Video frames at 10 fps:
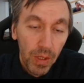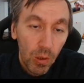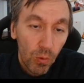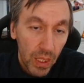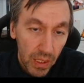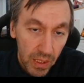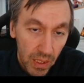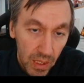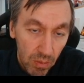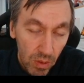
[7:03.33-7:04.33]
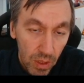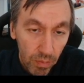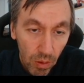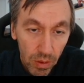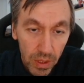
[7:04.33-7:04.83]
White has undoubled the
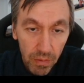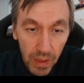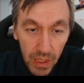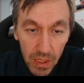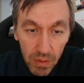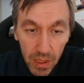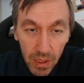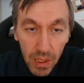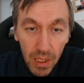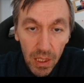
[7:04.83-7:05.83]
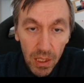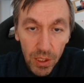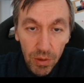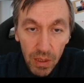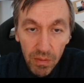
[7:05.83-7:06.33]
pawns effectively,
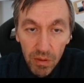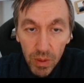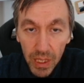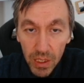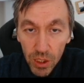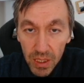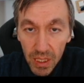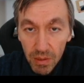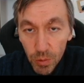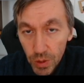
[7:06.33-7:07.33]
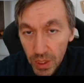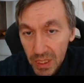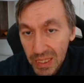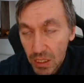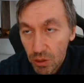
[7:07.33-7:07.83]
so even if black just sleeps with his
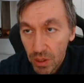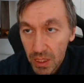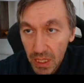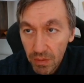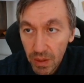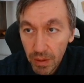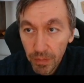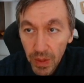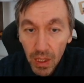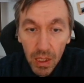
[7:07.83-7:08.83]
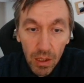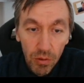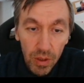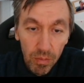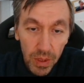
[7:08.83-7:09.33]
knight to e7,
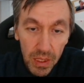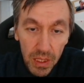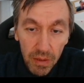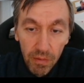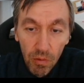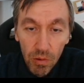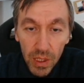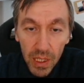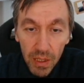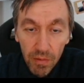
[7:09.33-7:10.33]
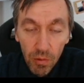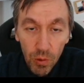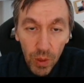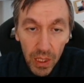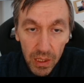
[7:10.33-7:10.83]
you can play c4, knight e4,
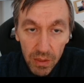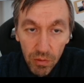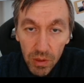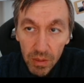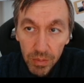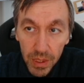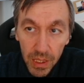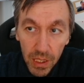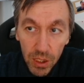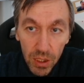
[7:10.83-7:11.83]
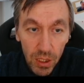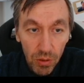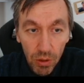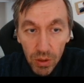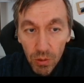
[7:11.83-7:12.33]
white has full compensation, so
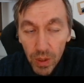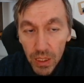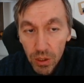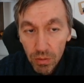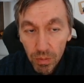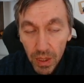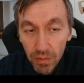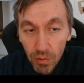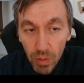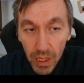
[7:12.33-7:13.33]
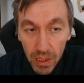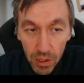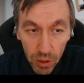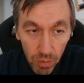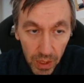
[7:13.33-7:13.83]
the only way to play for black
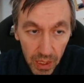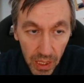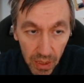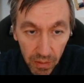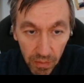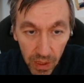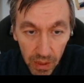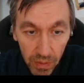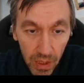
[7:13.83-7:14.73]
is to play knight a5,